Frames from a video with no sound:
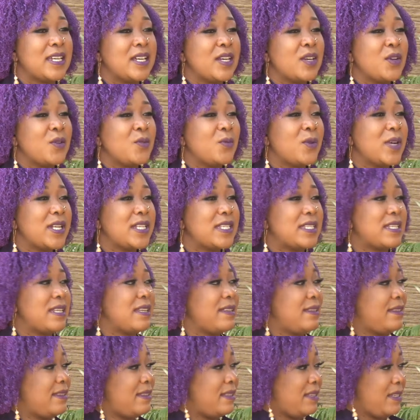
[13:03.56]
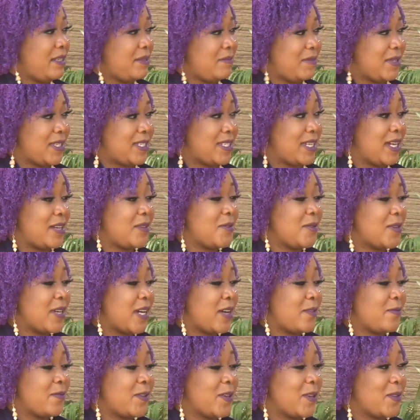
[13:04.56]
What's the theme this year? I know
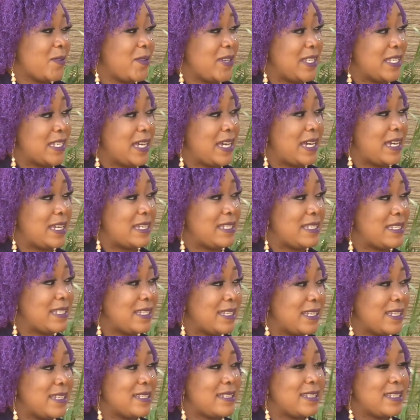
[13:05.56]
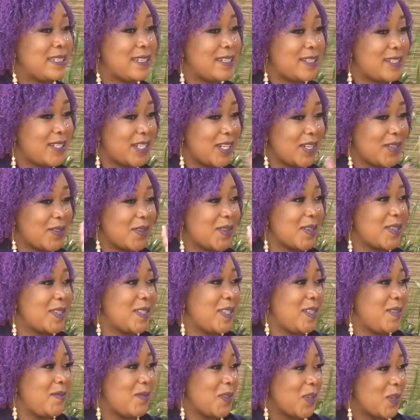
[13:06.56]
CAMFED always has. Yeah. There's the general
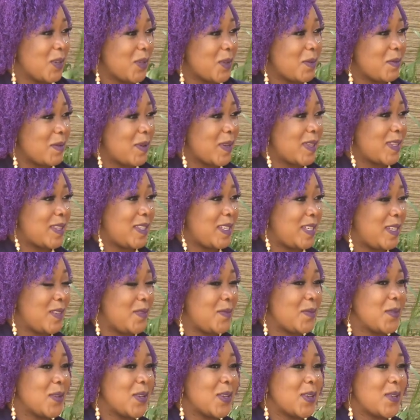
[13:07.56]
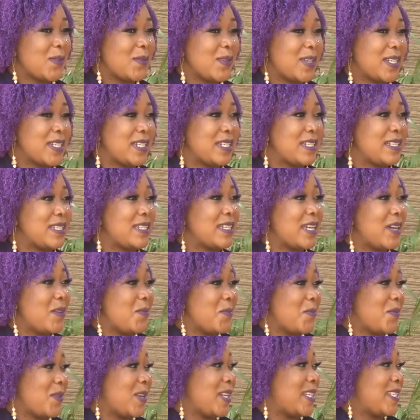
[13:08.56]
theme, the global theme, which is
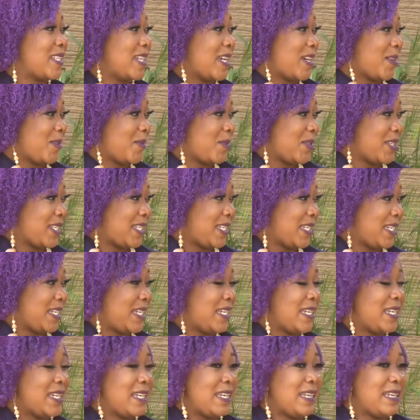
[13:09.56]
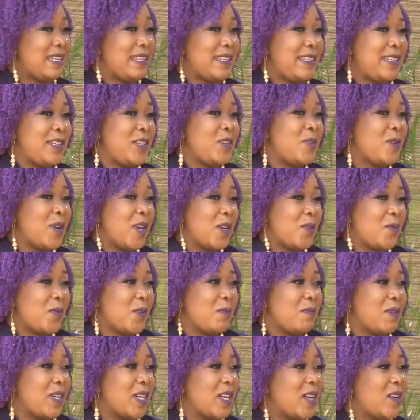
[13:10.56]
embrace equity. Mm-hmm. The UN
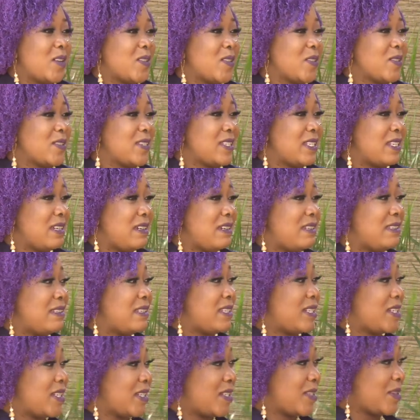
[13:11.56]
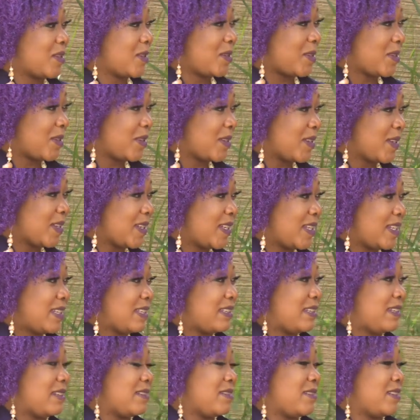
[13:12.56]
women are also saying digital,
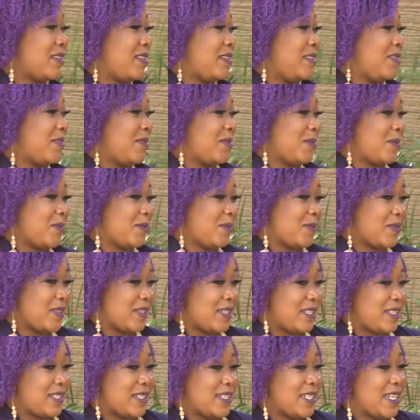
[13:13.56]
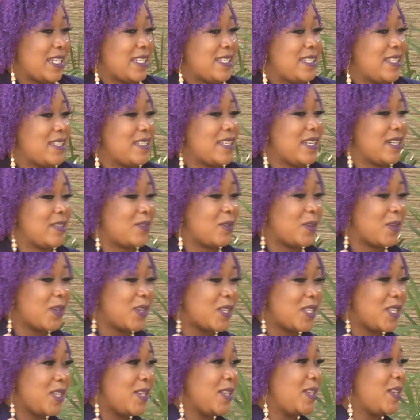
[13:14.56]
you know, digitized
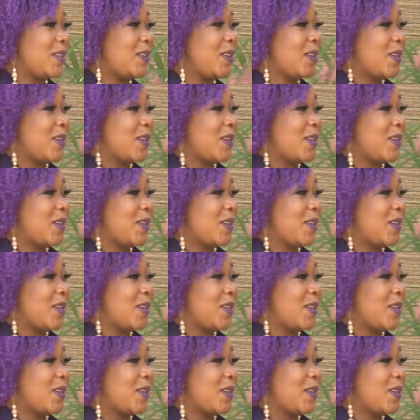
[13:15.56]
technology,